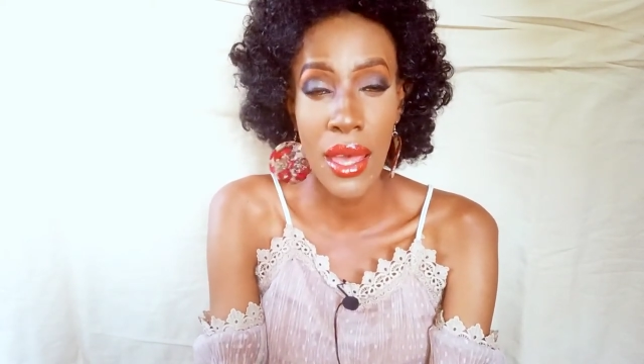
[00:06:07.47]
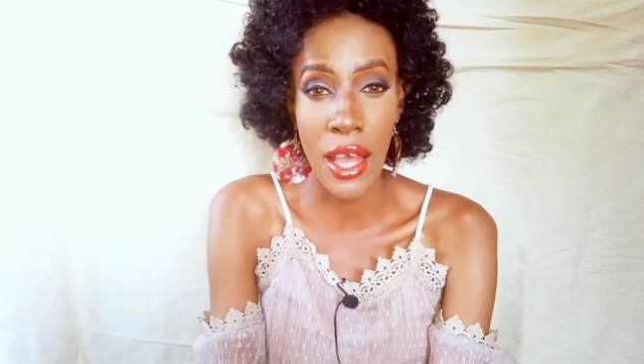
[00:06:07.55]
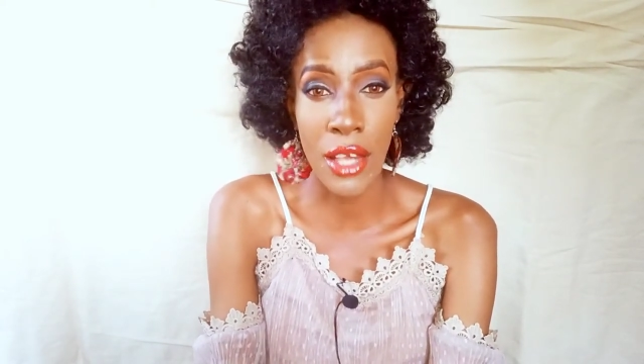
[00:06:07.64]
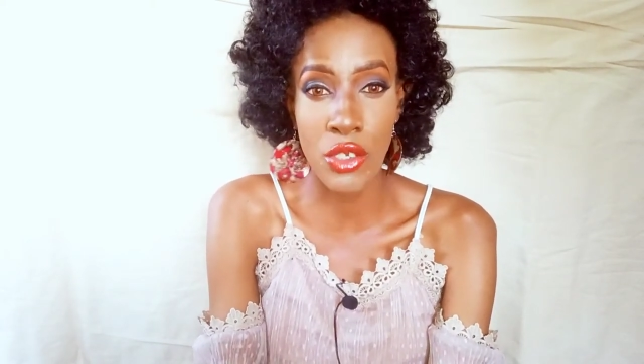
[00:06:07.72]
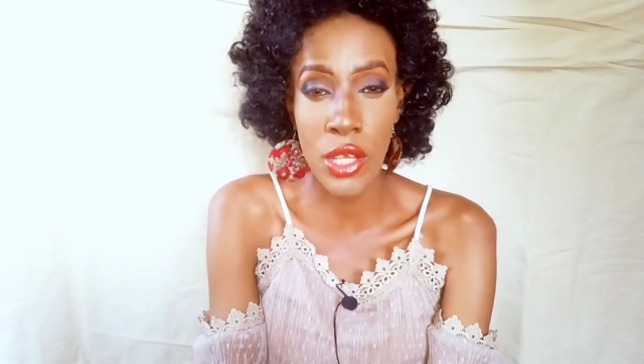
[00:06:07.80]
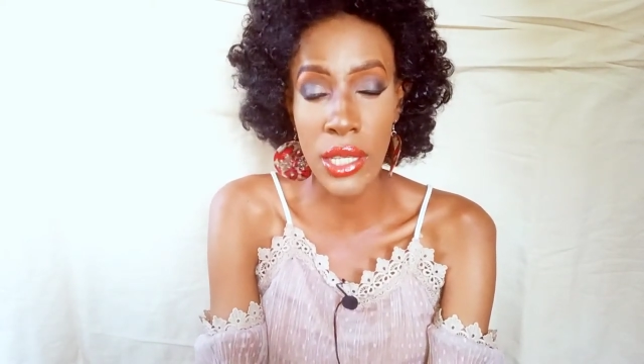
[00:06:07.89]

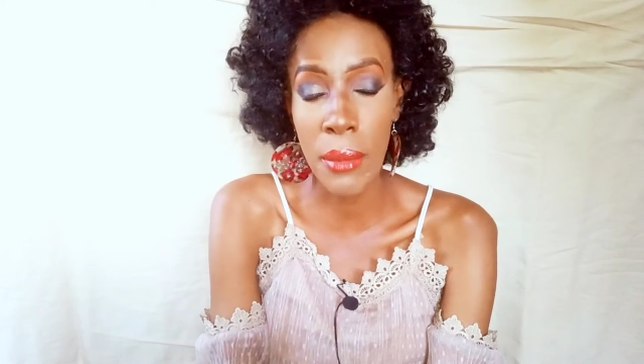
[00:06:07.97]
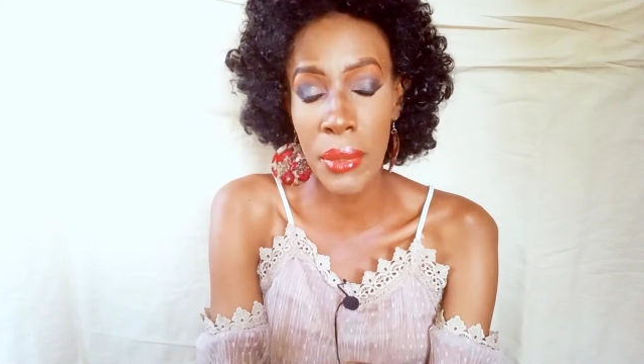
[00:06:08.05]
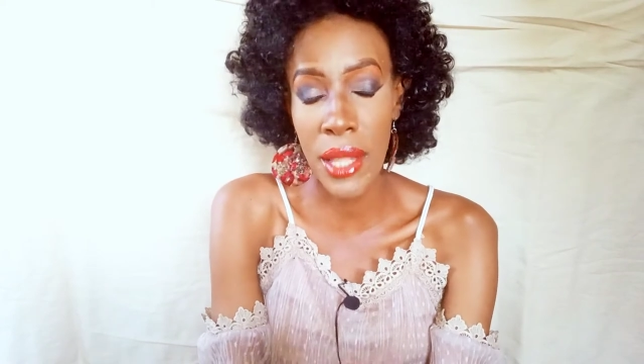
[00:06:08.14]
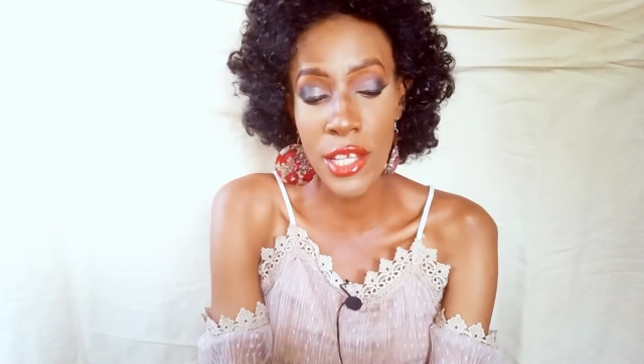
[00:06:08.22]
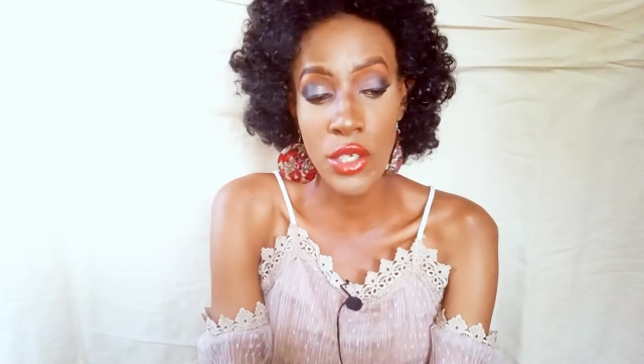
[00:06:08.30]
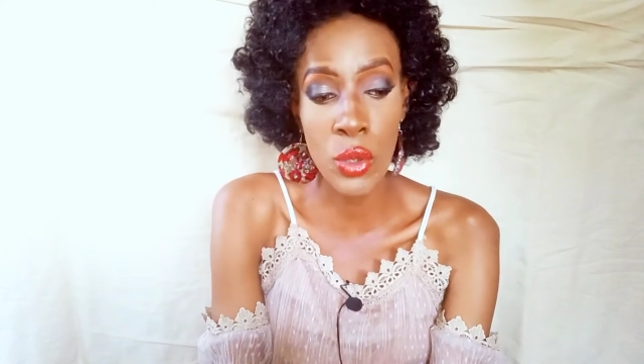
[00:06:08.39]
Actually
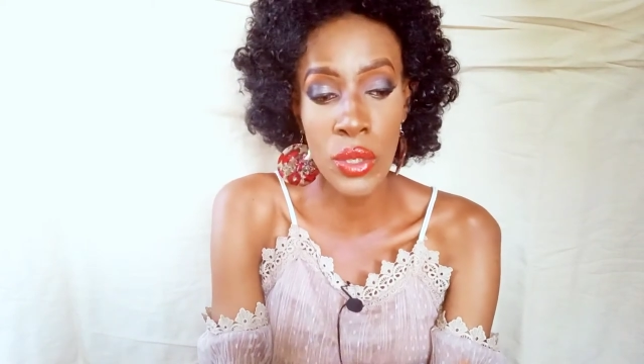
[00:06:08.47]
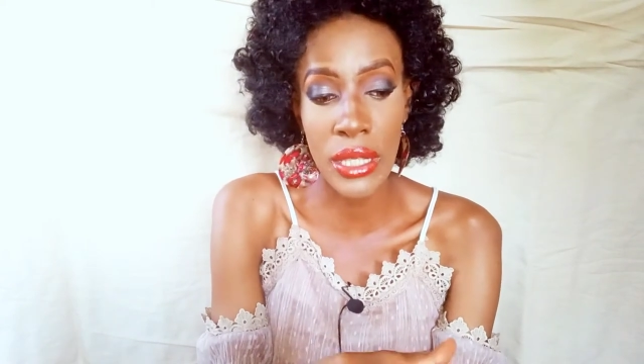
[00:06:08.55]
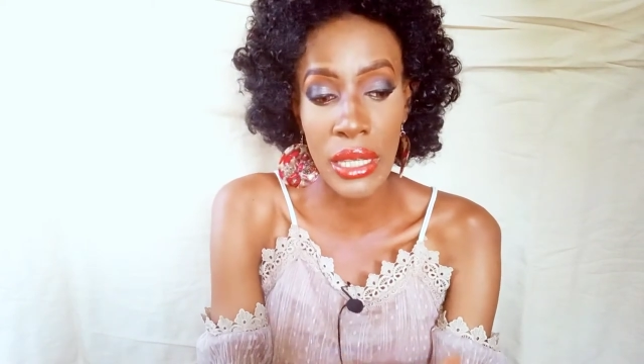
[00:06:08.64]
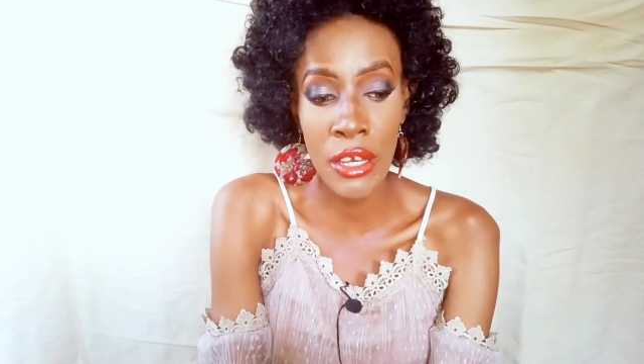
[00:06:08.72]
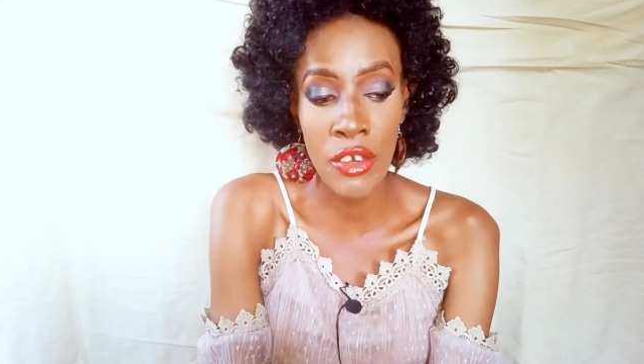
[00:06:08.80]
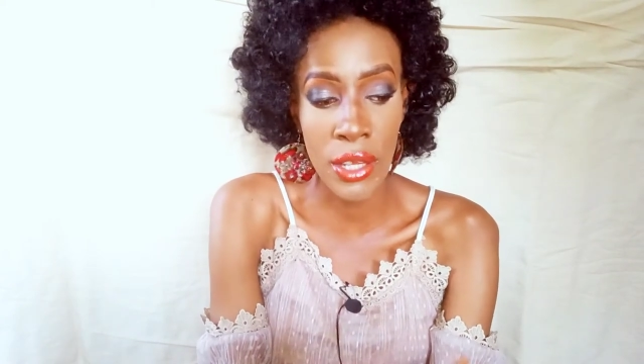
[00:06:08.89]
apply it on
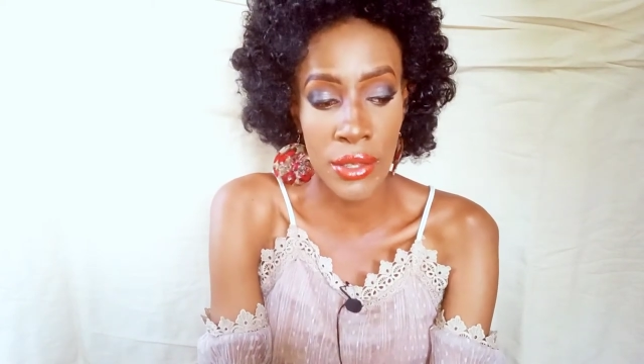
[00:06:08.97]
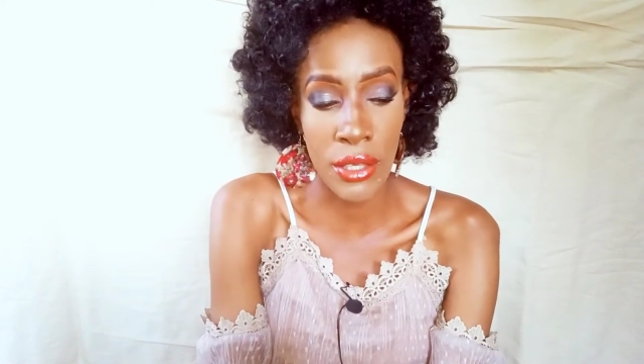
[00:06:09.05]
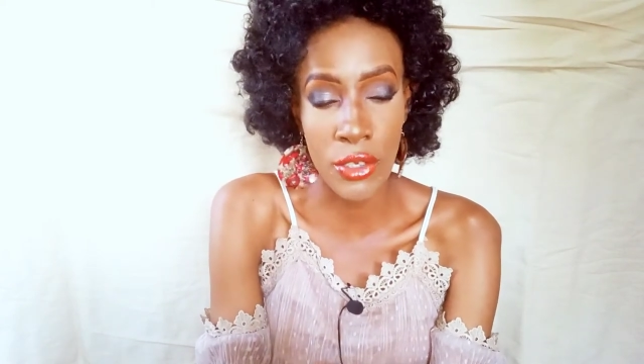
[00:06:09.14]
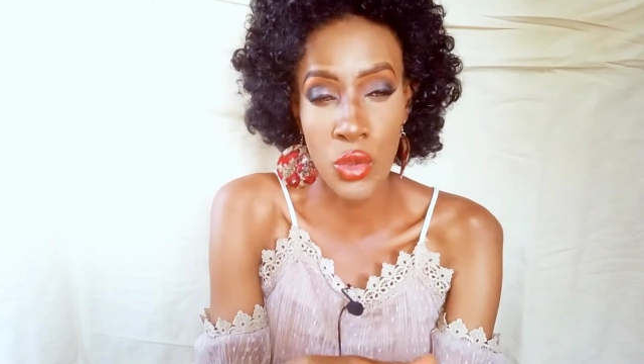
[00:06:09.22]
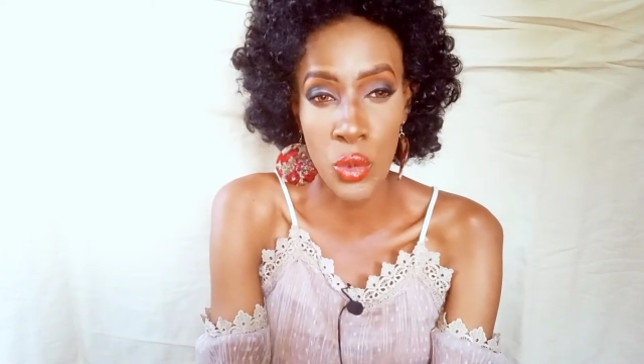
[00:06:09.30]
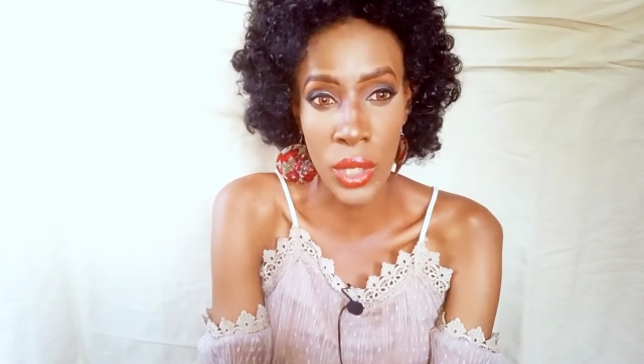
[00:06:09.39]
the area
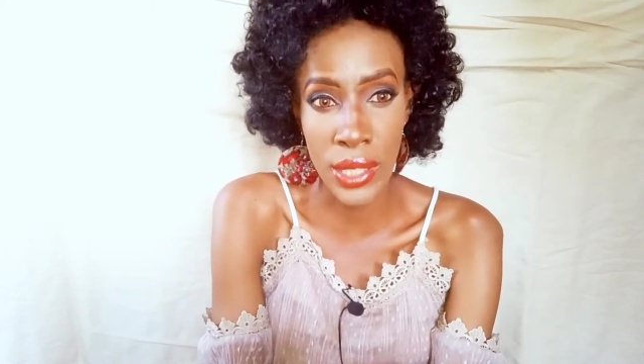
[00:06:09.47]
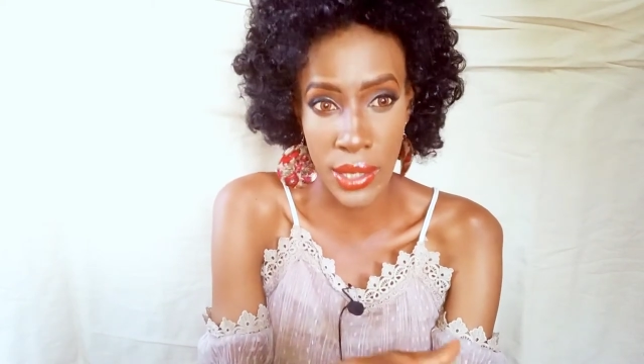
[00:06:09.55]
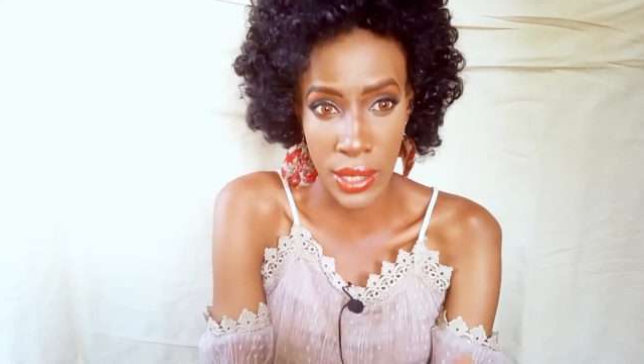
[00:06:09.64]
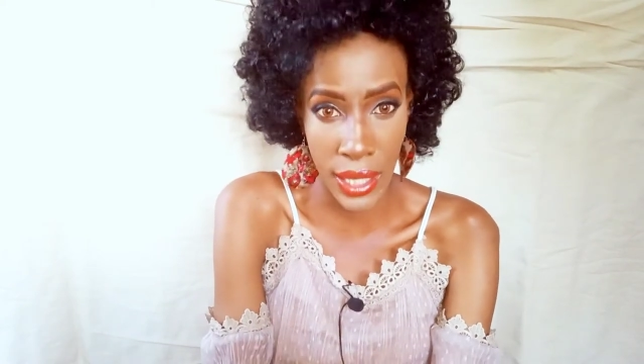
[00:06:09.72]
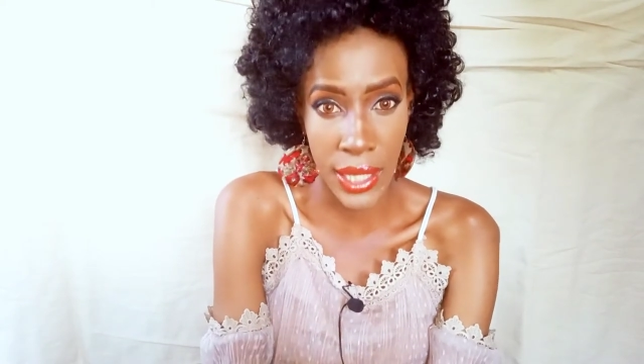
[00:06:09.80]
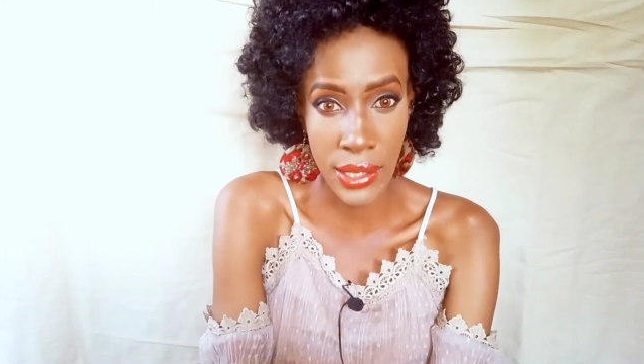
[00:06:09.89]
that you want
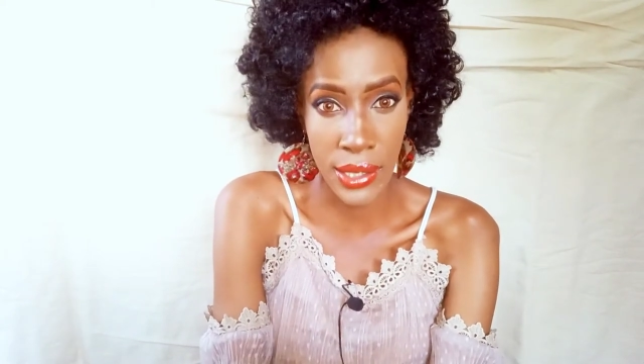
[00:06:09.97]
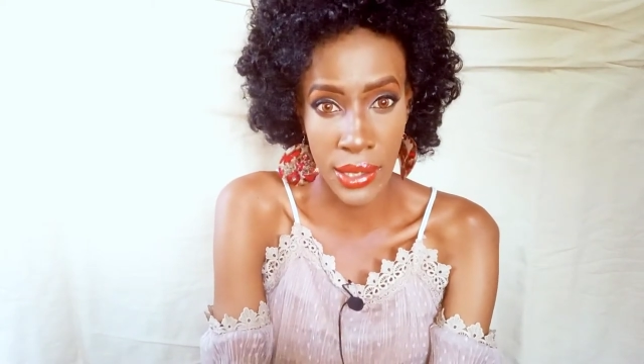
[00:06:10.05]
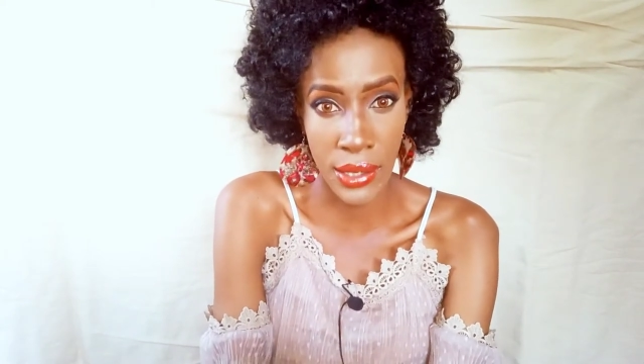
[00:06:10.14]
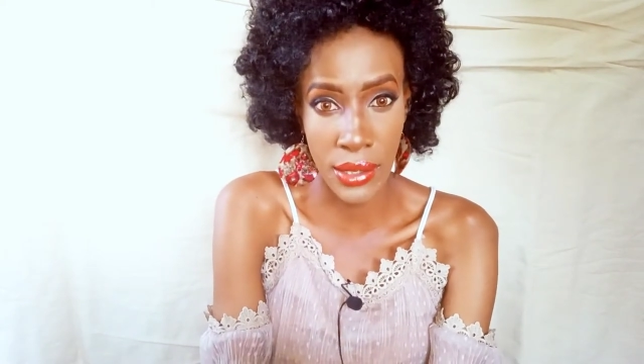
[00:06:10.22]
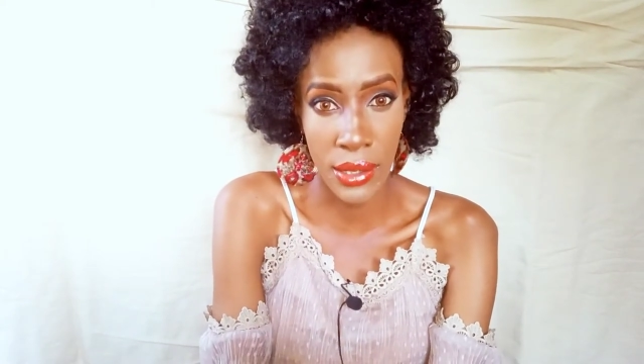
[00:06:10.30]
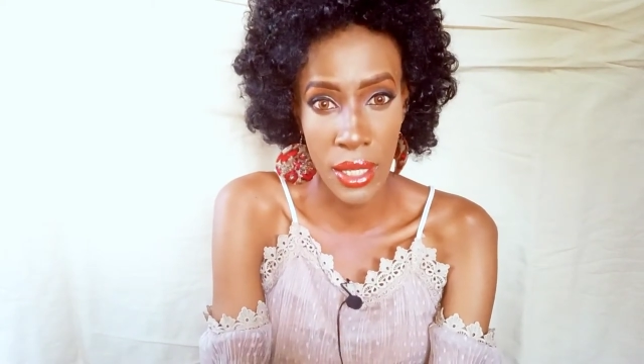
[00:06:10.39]
lightened